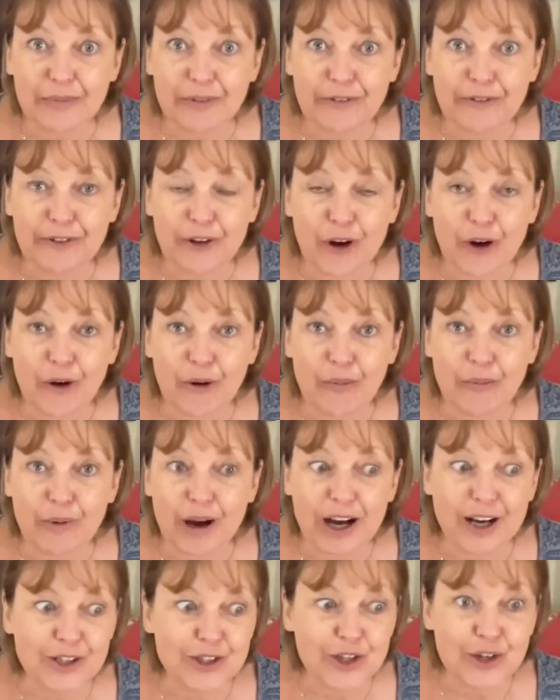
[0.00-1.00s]
from
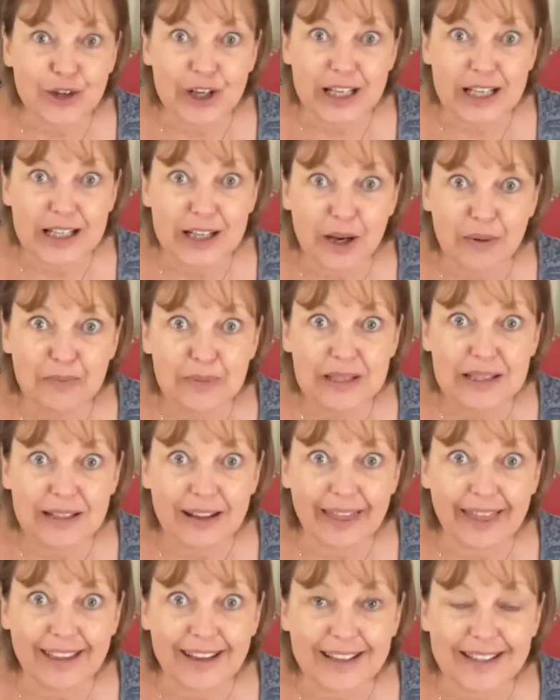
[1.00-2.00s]
ice cream tubs
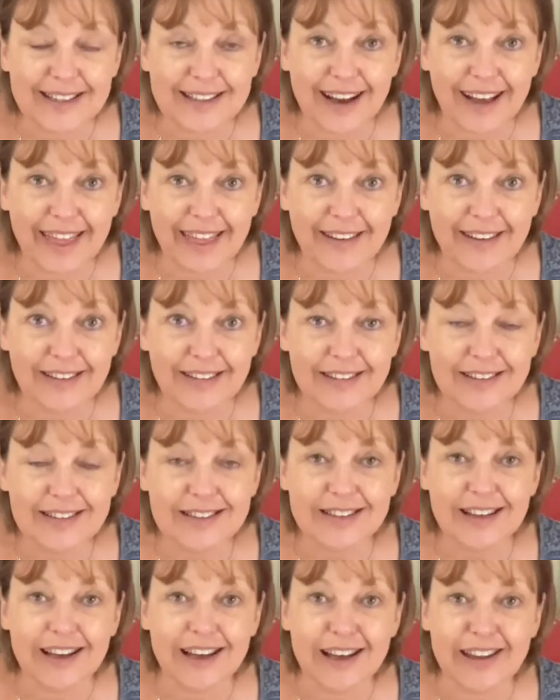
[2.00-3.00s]
and things like that.
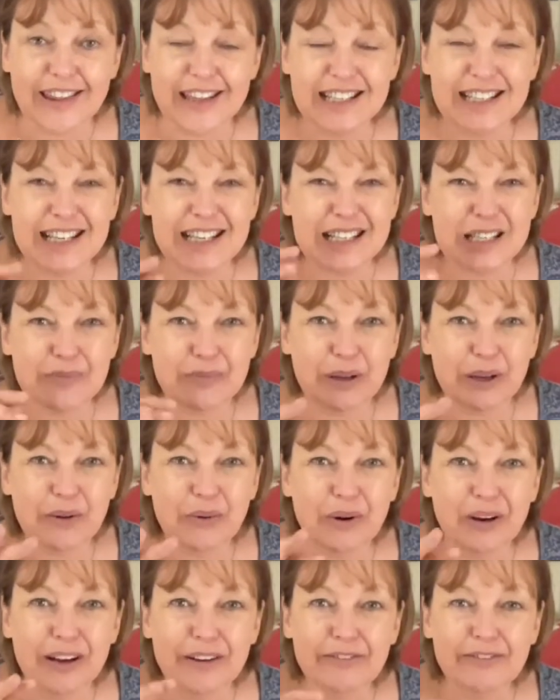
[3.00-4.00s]
They tend to be
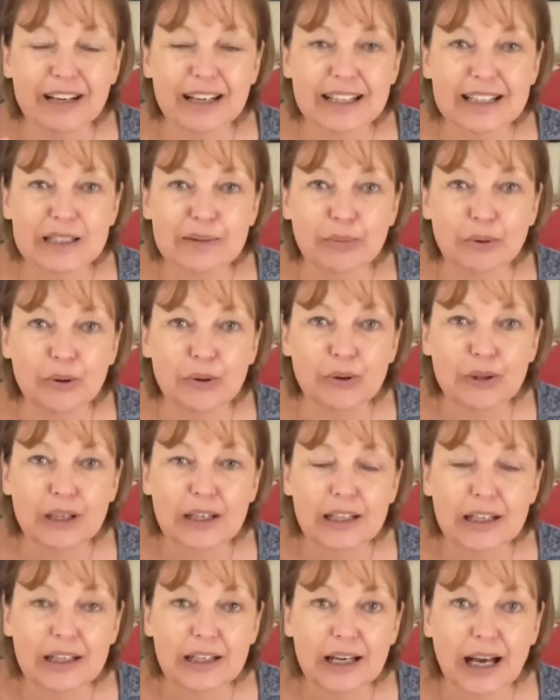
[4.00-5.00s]
quite flexible.
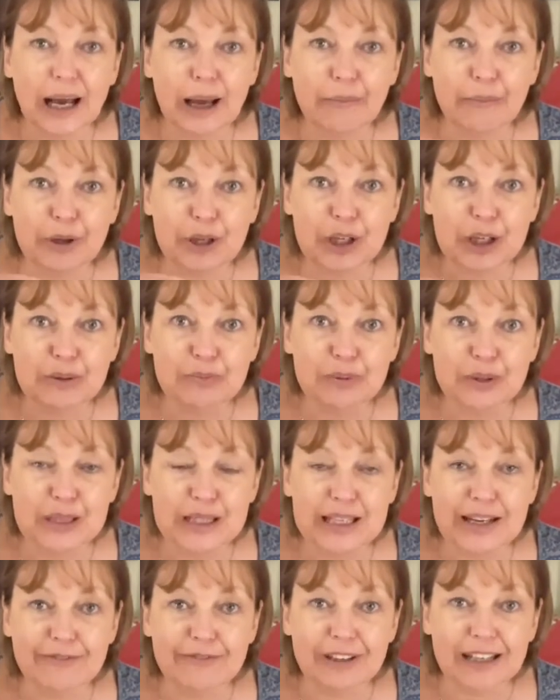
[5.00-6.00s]
But you can put
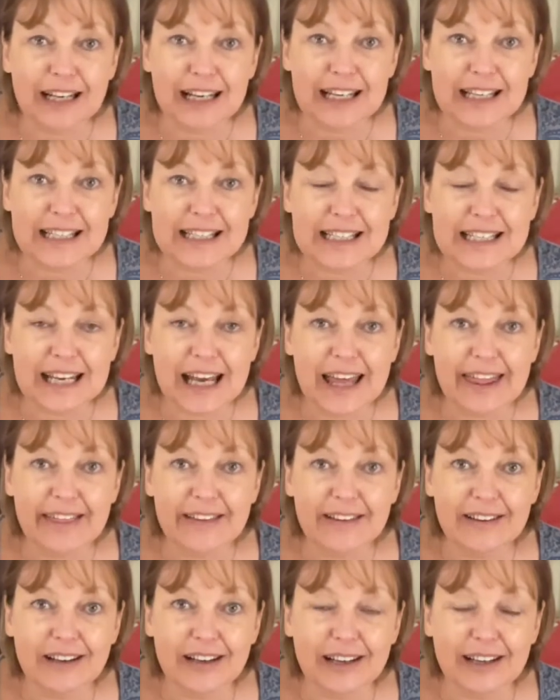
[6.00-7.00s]
several layers
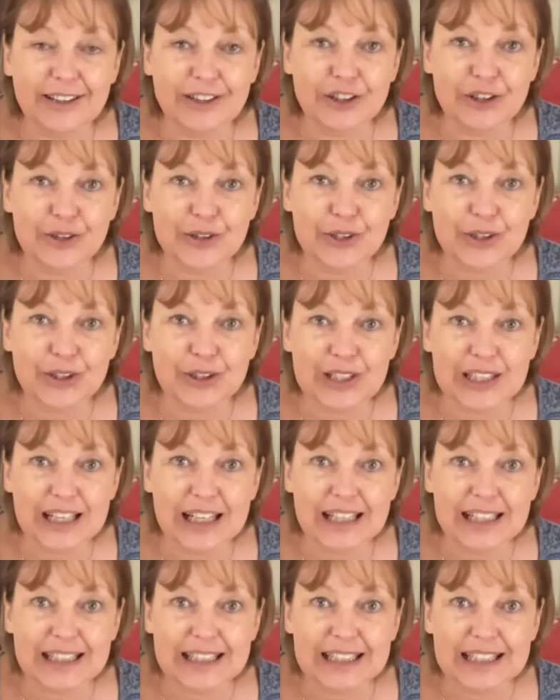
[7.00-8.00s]
together and use
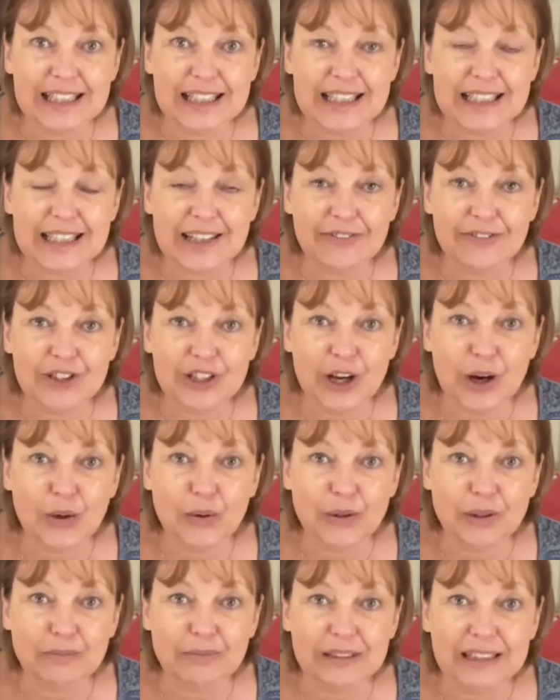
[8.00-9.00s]
contact adhesive to
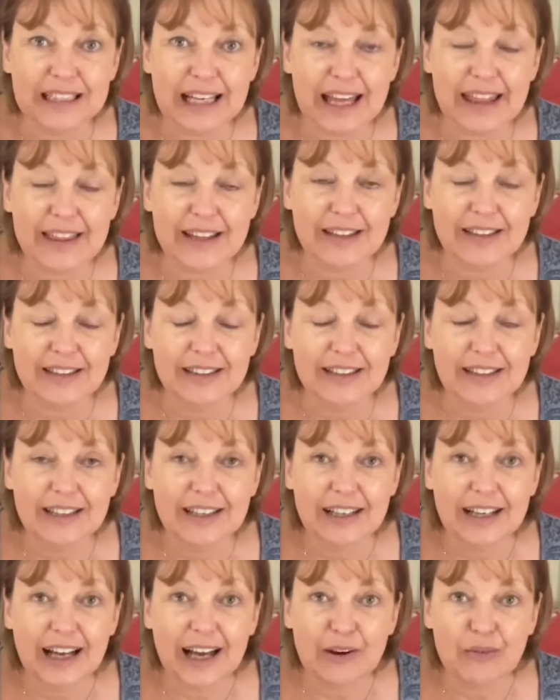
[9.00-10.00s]
hold them together.
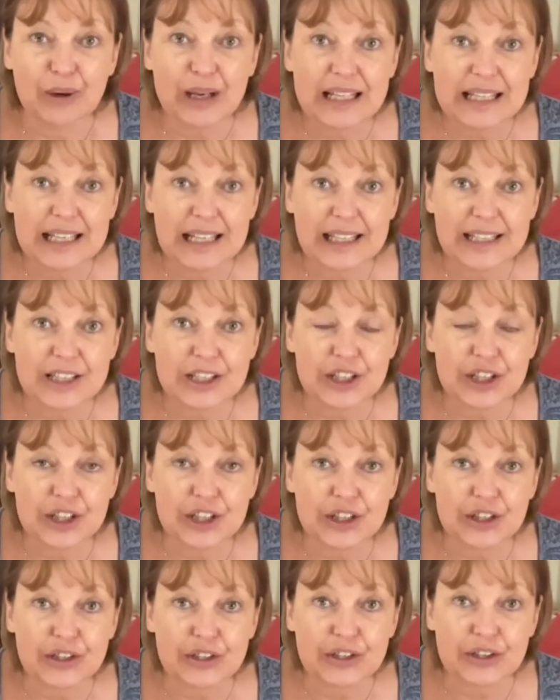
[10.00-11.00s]
We tend to
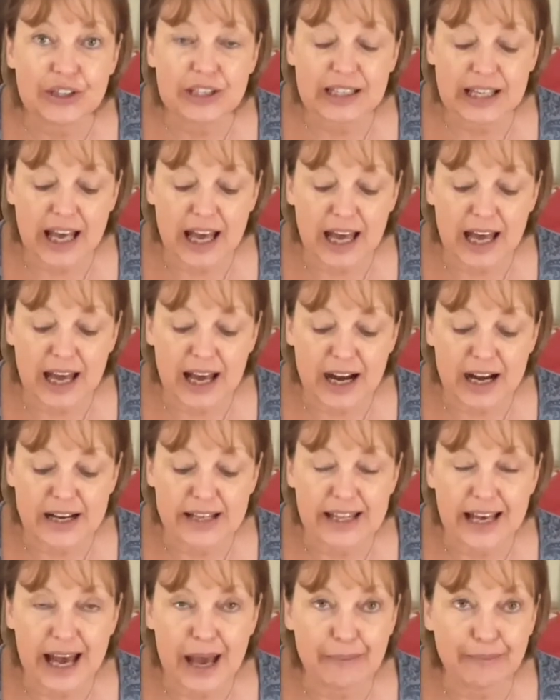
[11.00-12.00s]
use
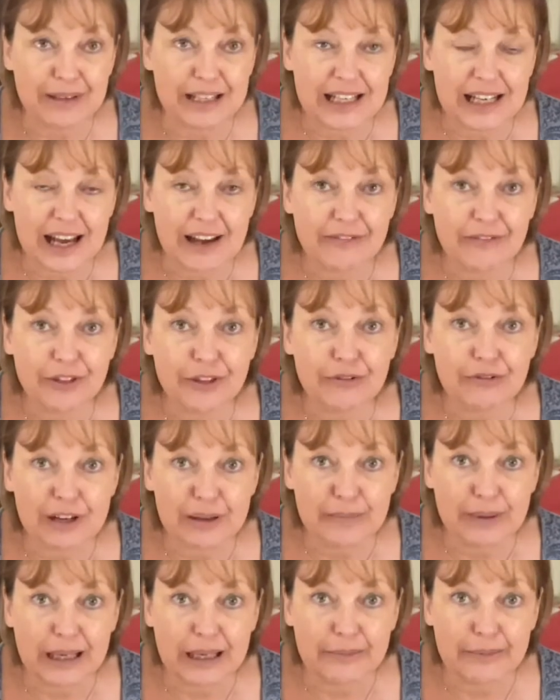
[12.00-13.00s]
either MDF,
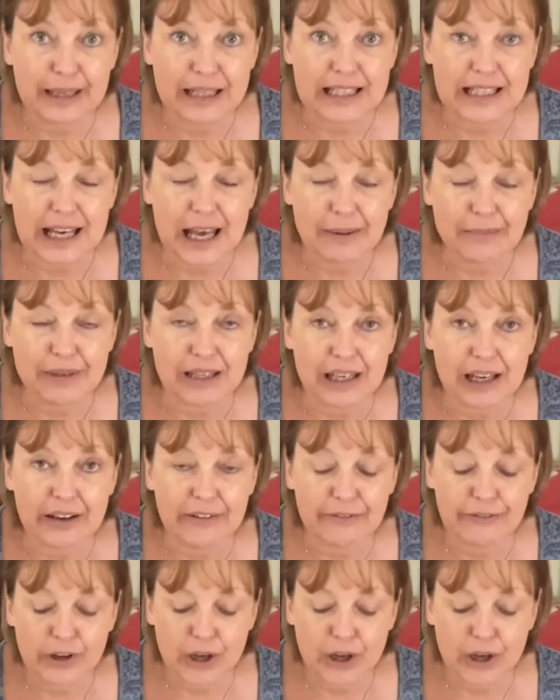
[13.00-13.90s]
3mm MDF,